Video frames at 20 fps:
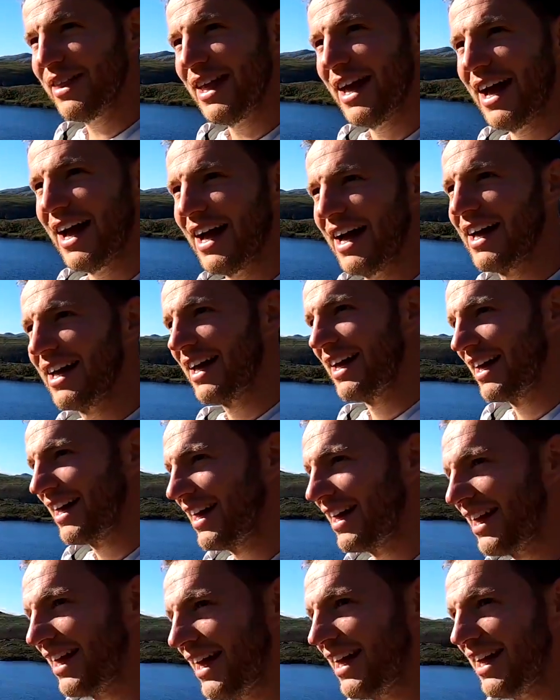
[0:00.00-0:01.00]
and that.
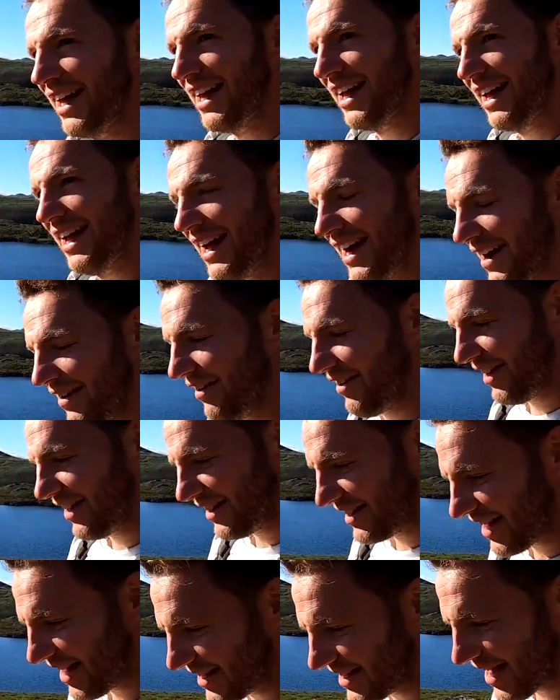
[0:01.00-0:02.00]

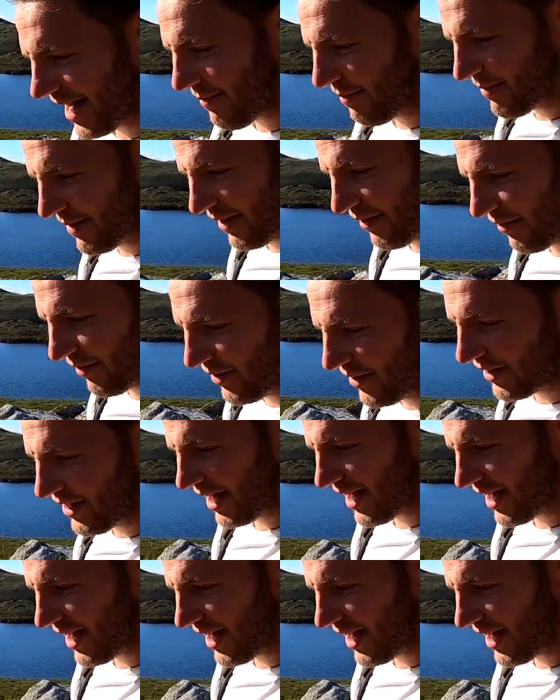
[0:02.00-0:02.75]
But that's happened a few